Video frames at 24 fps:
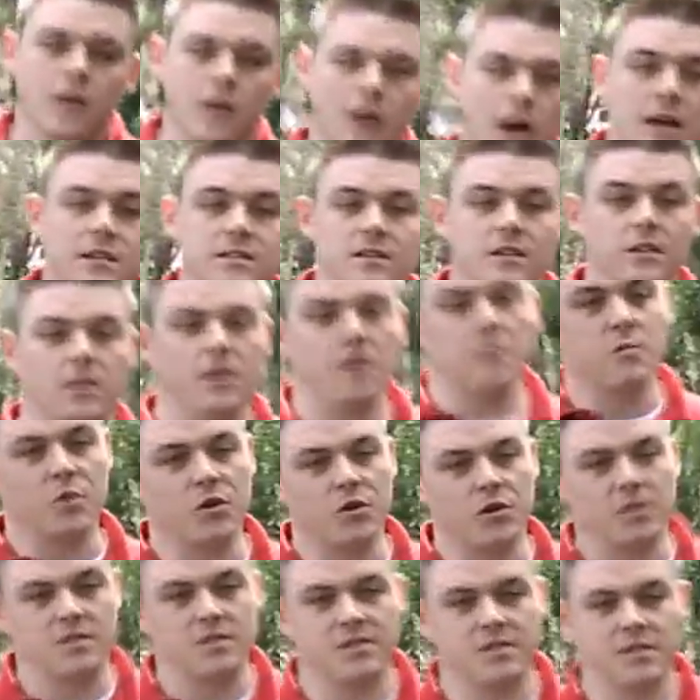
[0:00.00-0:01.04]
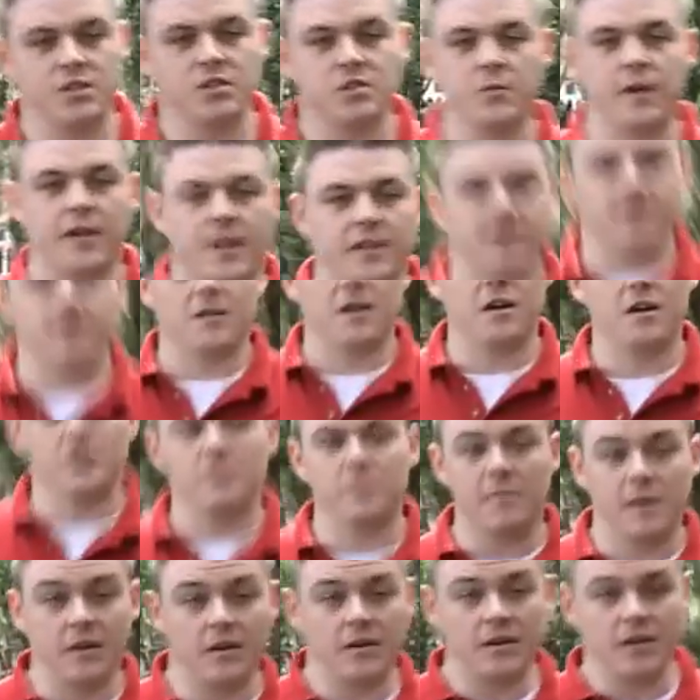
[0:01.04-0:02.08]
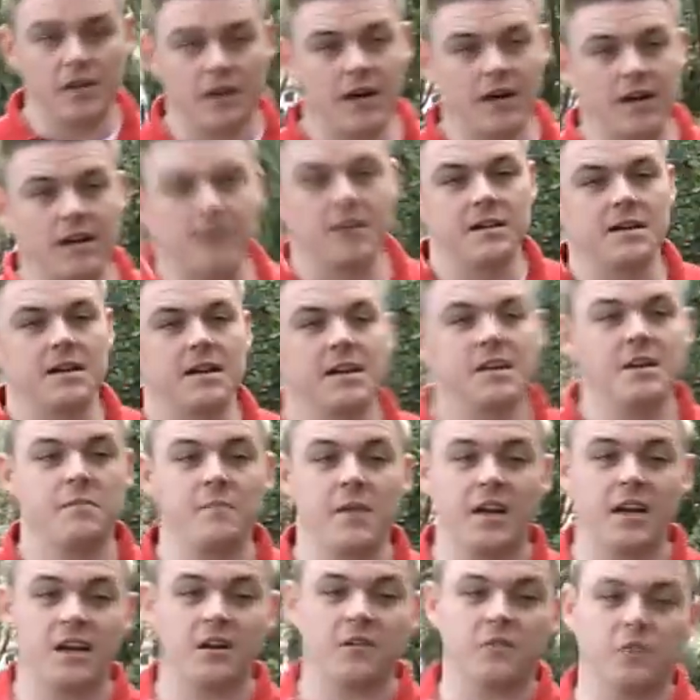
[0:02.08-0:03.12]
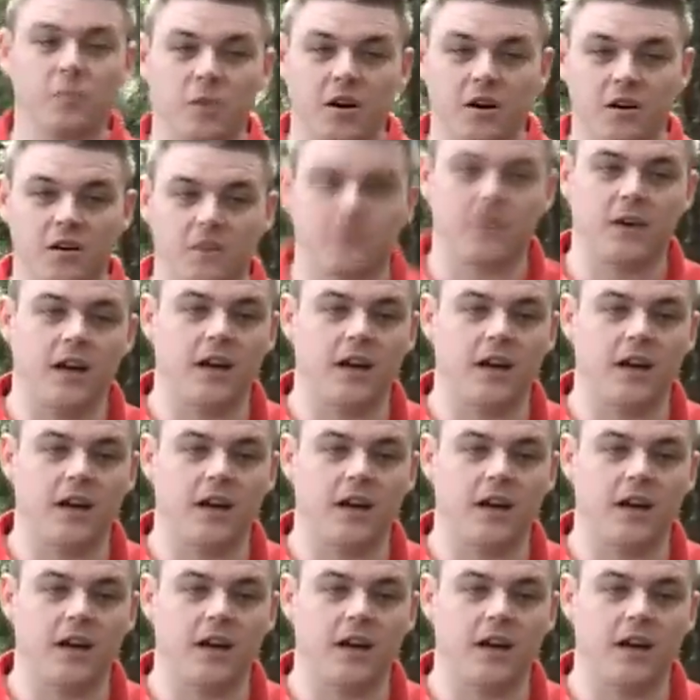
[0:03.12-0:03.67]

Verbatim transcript: As Lullymore is situated on a mineral island in the middle of the Bog of